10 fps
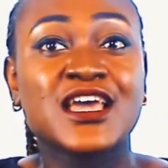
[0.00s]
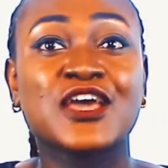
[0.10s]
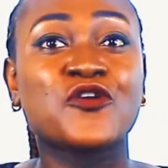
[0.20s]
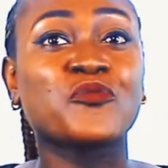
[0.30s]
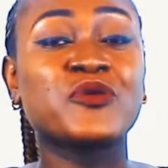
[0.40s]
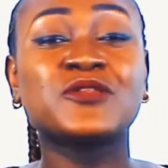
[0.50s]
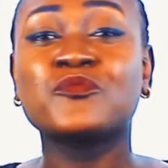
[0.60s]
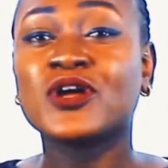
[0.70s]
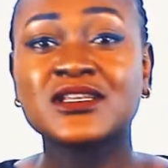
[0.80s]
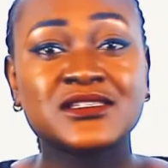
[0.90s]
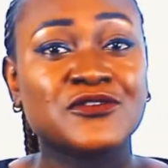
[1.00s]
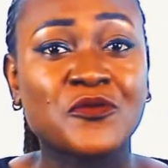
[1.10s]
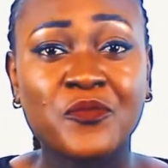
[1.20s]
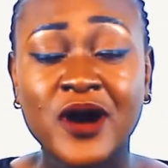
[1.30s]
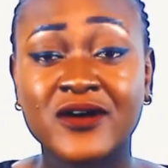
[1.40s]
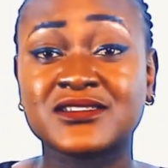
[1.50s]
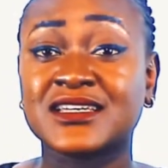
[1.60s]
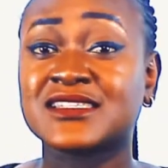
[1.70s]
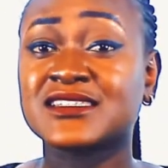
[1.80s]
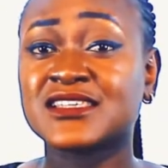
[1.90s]
it could be political powers
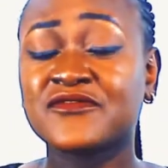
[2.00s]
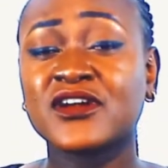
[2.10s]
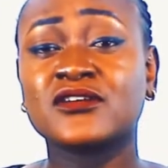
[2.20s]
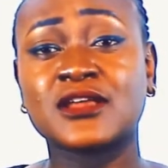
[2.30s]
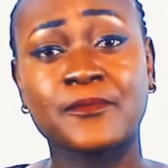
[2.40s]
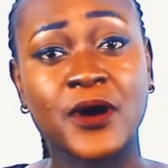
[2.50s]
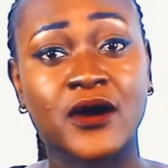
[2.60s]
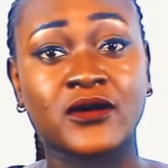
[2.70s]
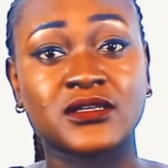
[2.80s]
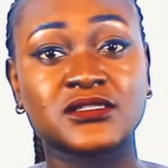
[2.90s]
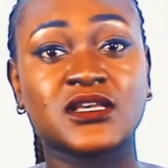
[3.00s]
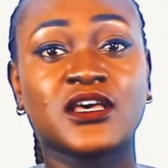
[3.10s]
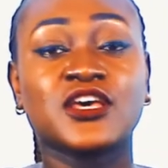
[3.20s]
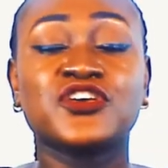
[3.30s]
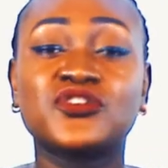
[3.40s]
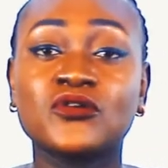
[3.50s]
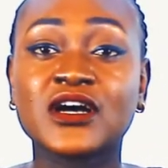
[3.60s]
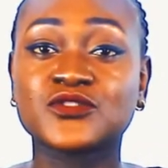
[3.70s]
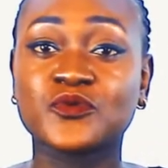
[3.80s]
and several other powers as we